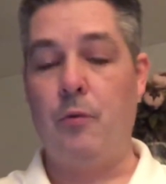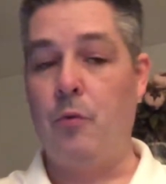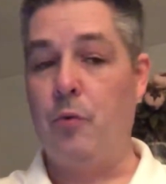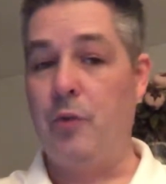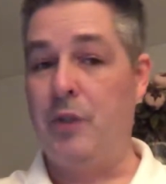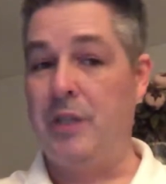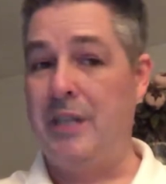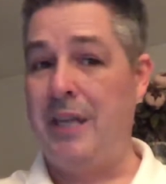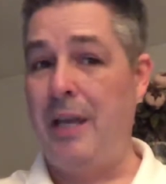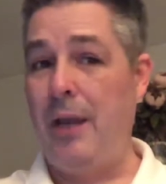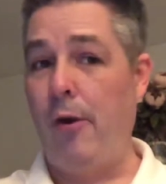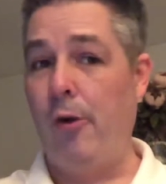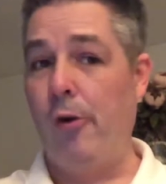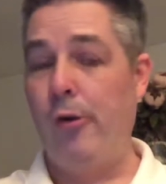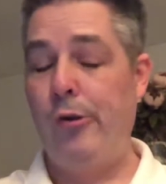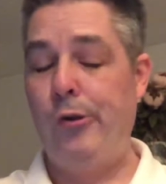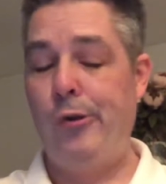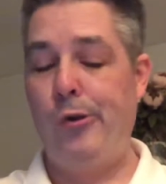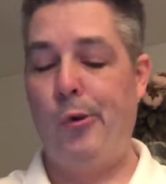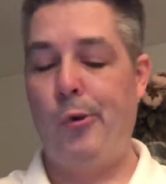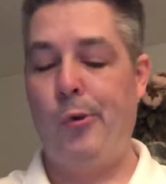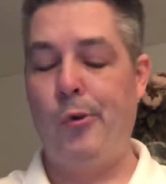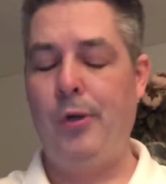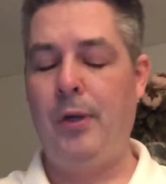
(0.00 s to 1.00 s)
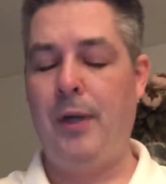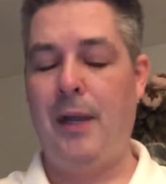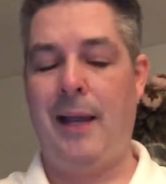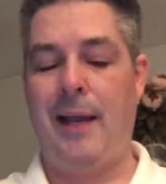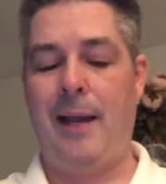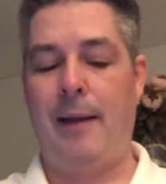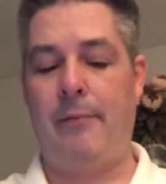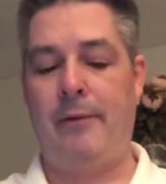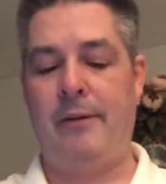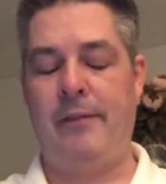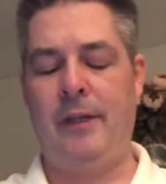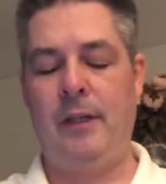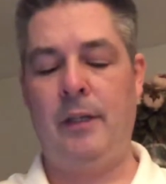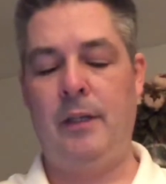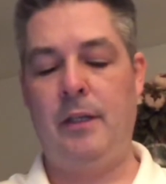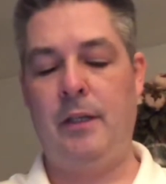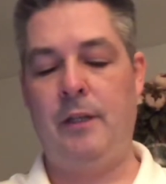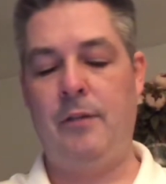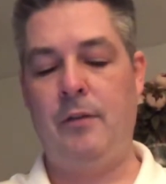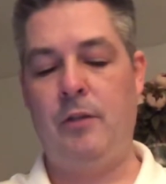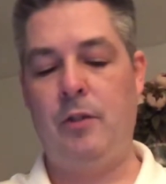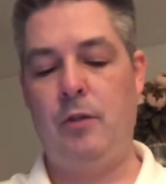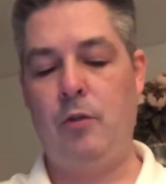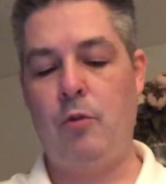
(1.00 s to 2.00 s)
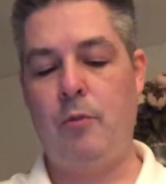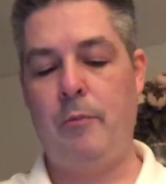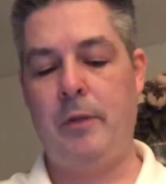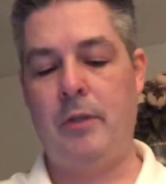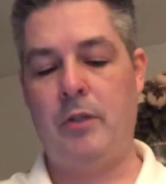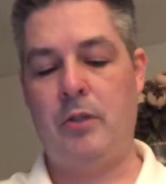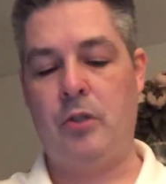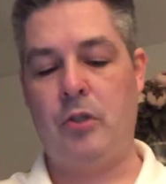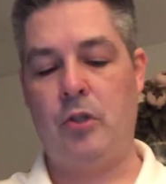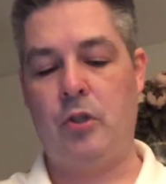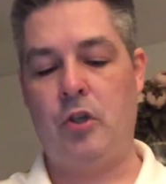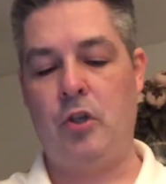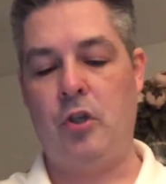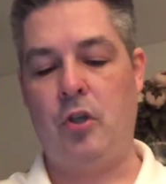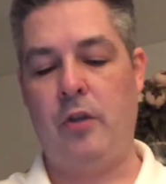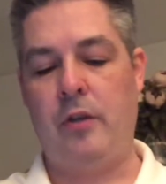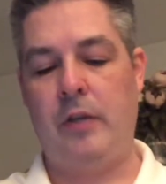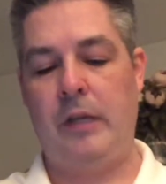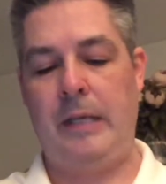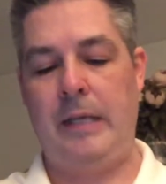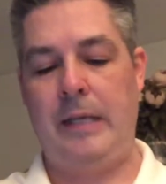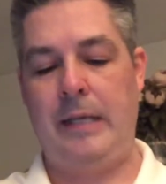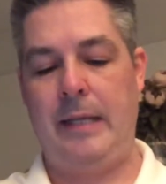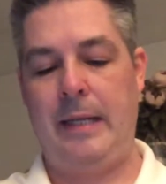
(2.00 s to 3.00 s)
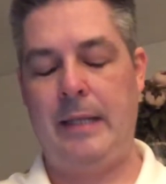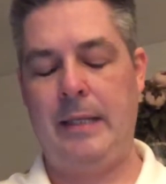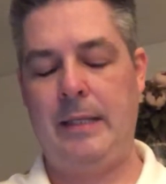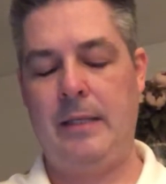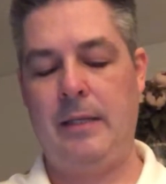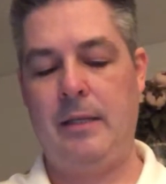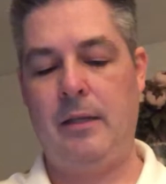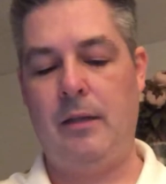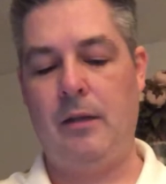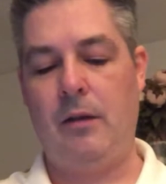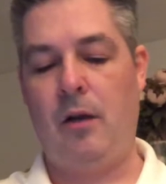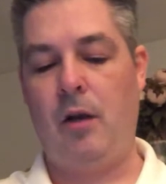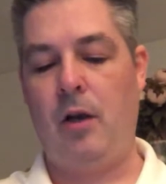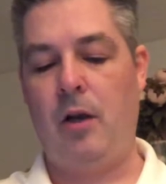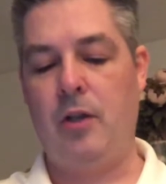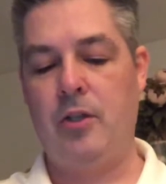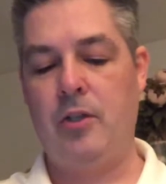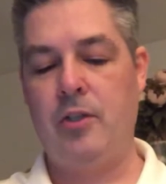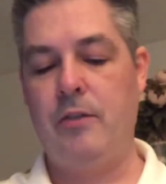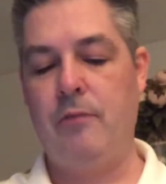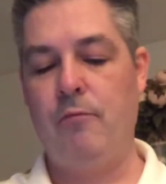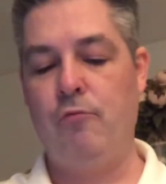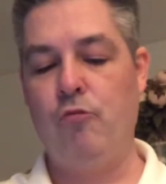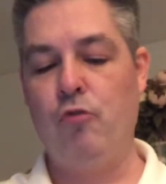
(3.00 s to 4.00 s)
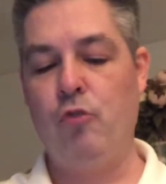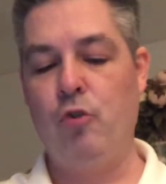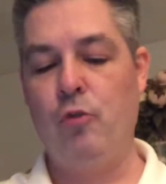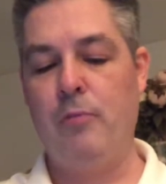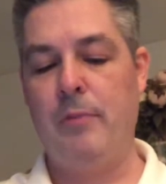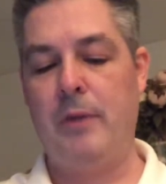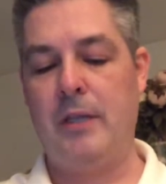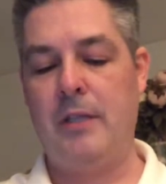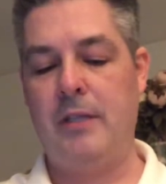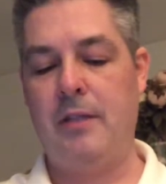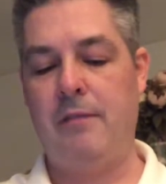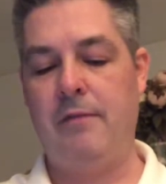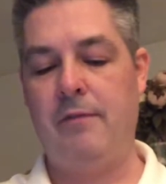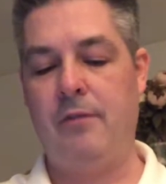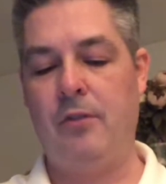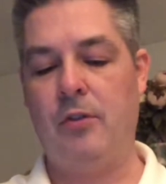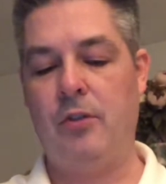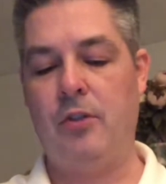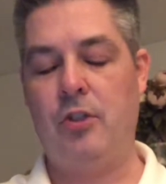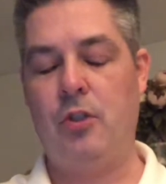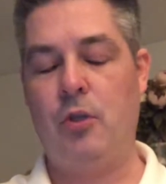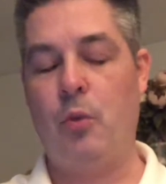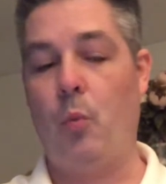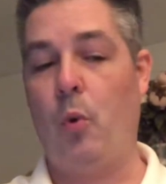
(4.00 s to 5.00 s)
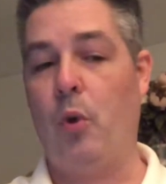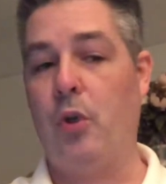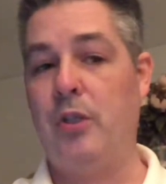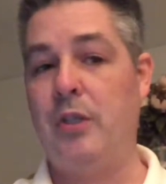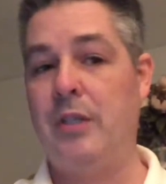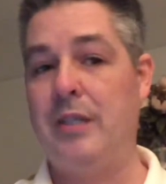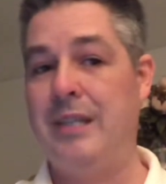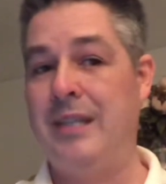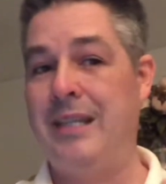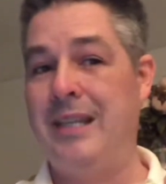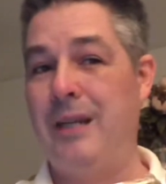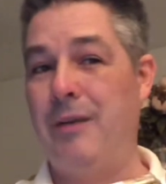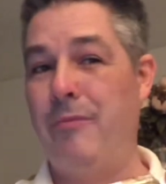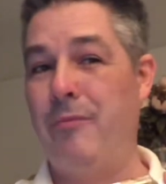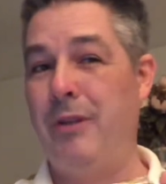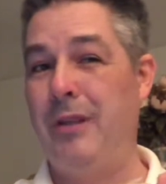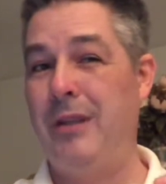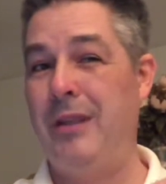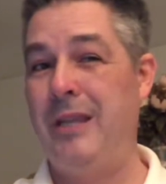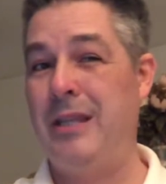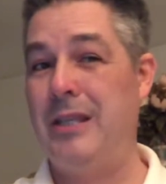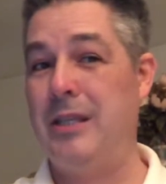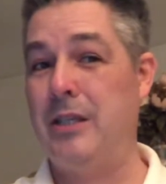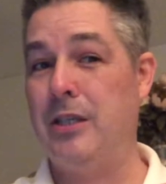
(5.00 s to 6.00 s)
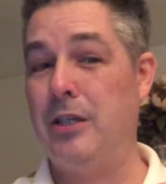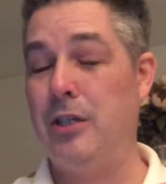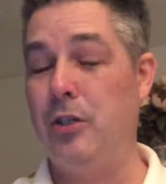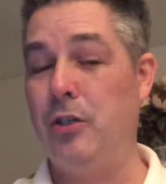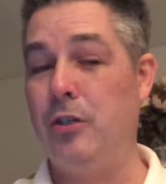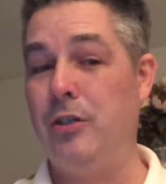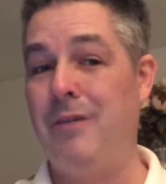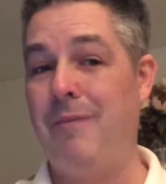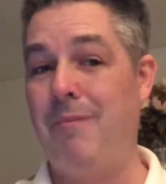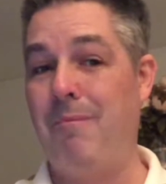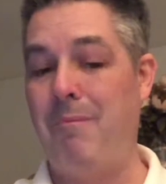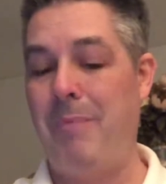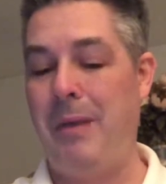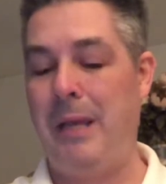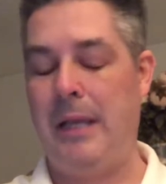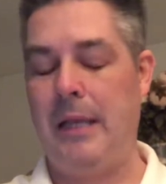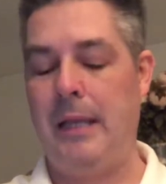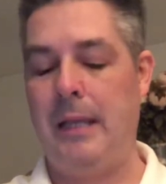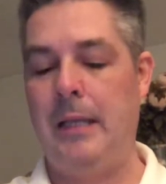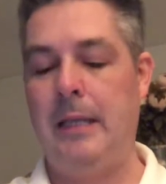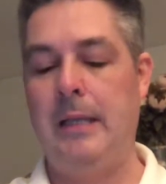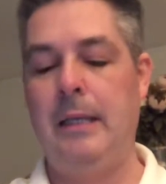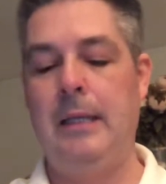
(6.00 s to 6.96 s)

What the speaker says: They say unknown, however, if you do a bit of searching on the internet, there are some rumours afoot as to what distillery this could be,